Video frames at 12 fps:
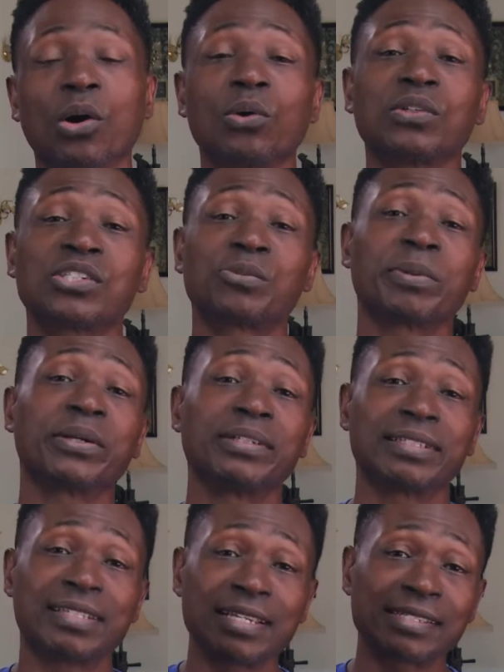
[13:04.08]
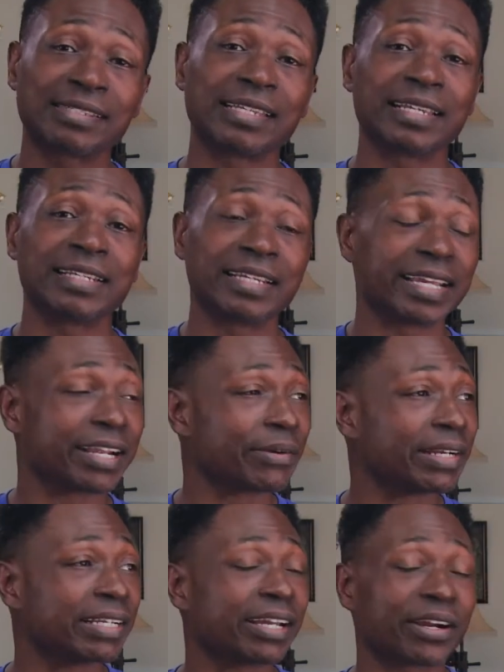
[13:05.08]
Holy Spirit descended here
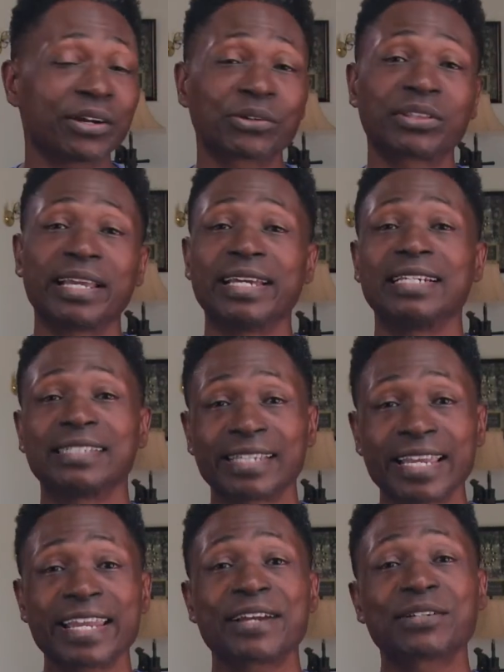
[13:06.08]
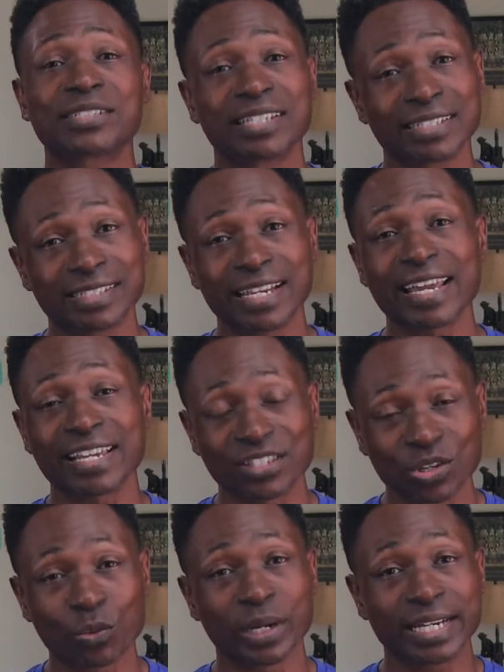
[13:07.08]
in the earth and is here today,
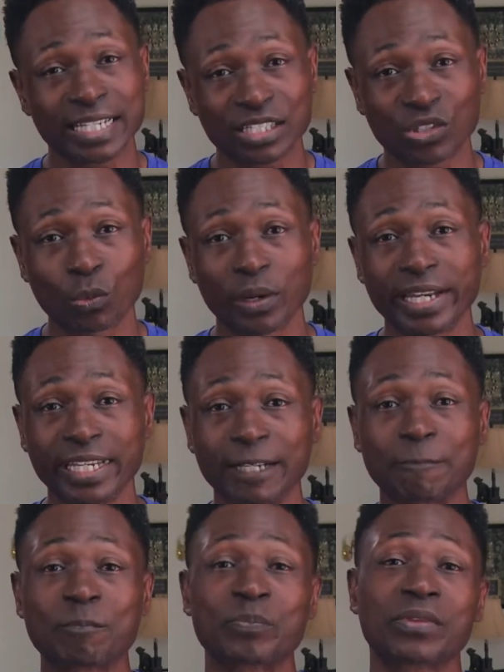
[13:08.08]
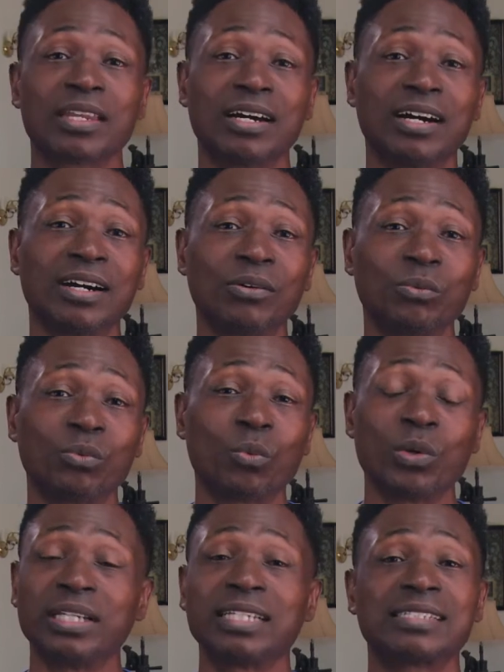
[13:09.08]
2020, uh,
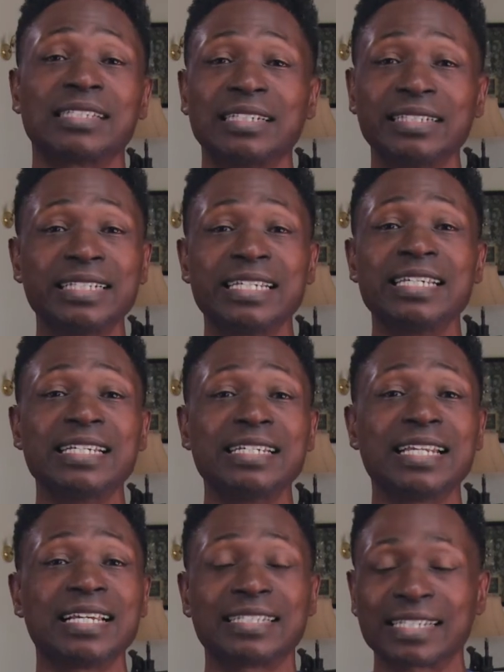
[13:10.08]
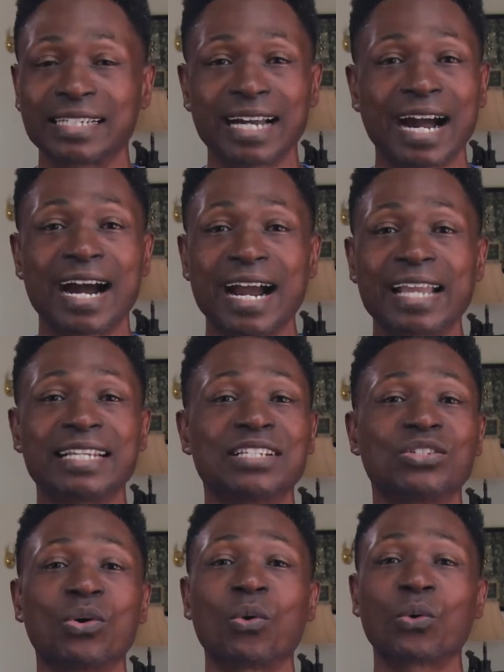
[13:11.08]
willing to lead and to guide
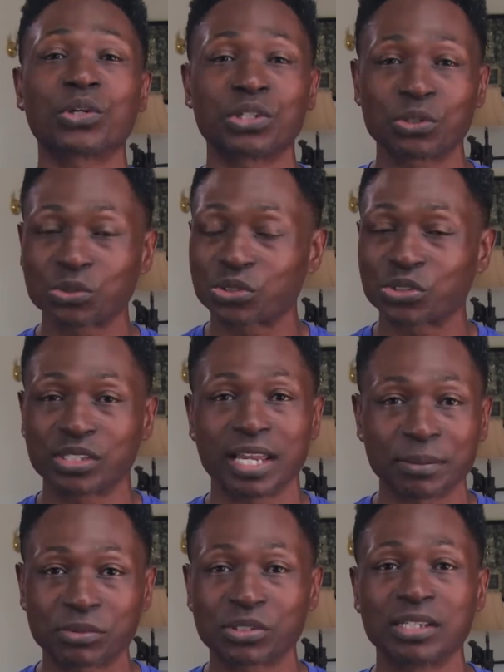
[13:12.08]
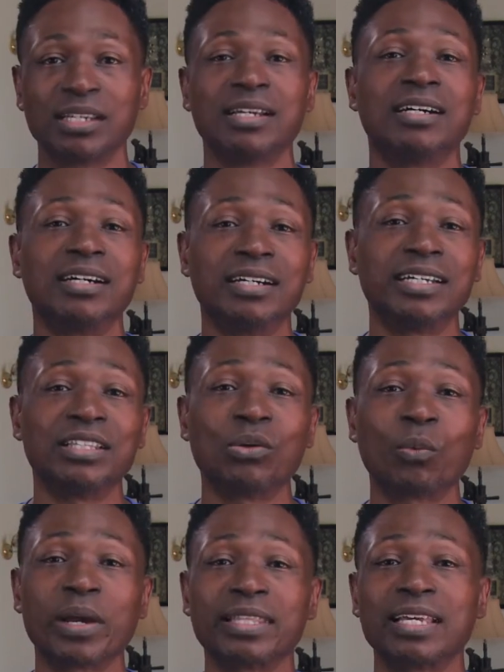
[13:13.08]
and to order your steps uh, in the
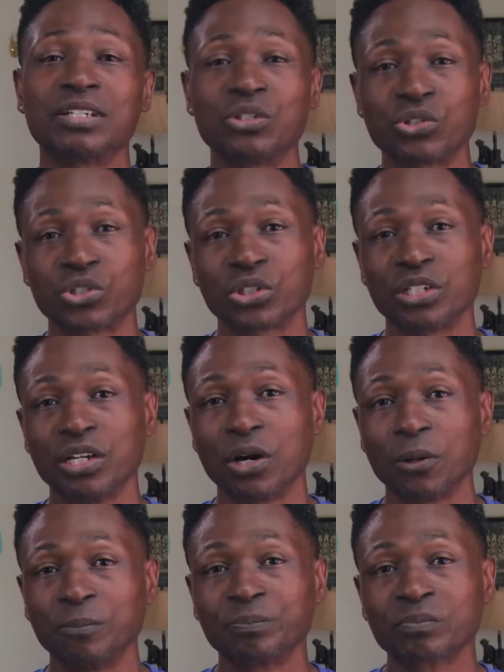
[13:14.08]
way that you should go.